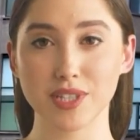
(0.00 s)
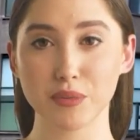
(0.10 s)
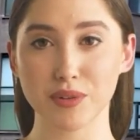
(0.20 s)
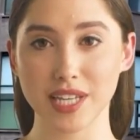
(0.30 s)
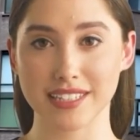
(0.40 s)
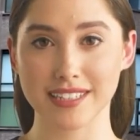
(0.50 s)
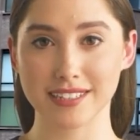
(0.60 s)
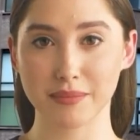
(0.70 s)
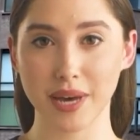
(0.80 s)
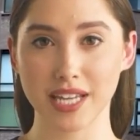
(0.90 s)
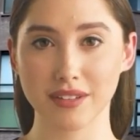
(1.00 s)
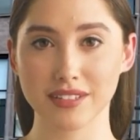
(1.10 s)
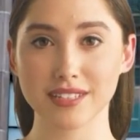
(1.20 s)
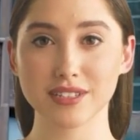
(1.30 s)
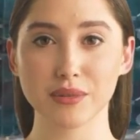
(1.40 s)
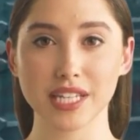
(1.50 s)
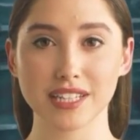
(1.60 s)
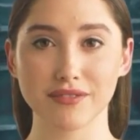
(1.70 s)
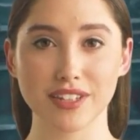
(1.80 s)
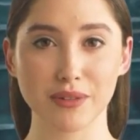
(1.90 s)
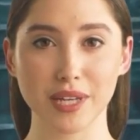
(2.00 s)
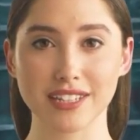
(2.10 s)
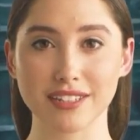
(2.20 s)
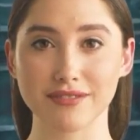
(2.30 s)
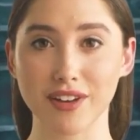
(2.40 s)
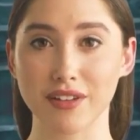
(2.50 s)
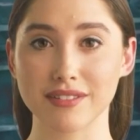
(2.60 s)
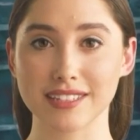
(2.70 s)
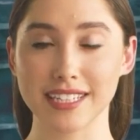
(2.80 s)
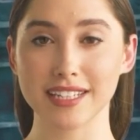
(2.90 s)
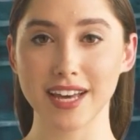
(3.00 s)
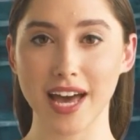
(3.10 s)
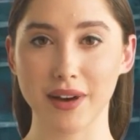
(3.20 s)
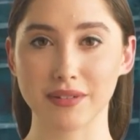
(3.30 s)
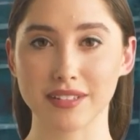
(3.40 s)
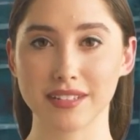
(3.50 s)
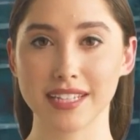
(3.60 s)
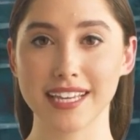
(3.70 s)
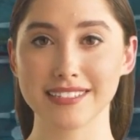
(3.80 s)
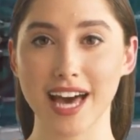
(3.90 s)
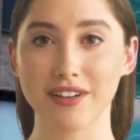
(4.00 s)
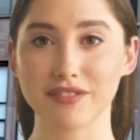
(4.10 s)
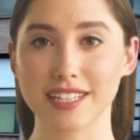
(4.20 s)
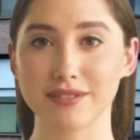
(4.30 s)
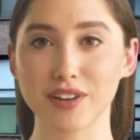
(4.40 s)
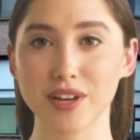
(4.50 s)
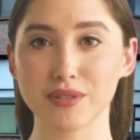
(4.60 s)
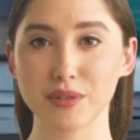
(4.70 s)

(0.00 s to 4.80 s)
operators to back up their screen configuration files to the cloud, and to have those files